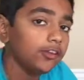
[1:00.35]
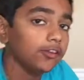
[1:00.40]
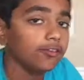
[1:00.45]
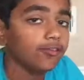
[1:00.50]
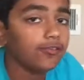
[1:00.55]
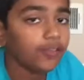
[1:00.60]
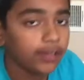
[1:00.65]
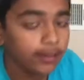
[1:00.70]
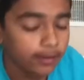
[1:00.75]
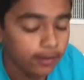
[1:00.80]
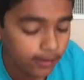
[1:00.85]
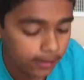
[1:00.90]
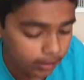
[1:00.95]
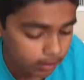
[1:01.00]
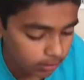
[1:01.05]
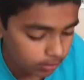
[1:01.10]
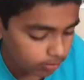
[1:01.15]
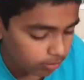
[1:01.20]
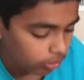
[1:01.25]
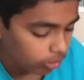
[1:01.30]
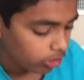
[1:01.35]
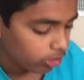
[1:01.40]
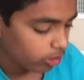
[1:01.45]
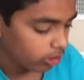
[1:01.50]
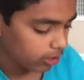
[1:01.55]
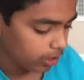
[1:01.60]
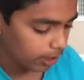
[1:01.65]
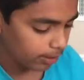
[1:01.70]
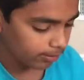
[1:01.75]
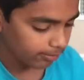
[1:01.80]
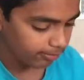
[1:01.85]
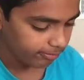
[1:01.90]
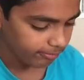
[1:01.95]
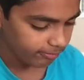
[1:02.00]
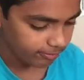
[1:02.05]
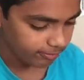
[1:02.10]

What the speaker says: your fingernail. Okay?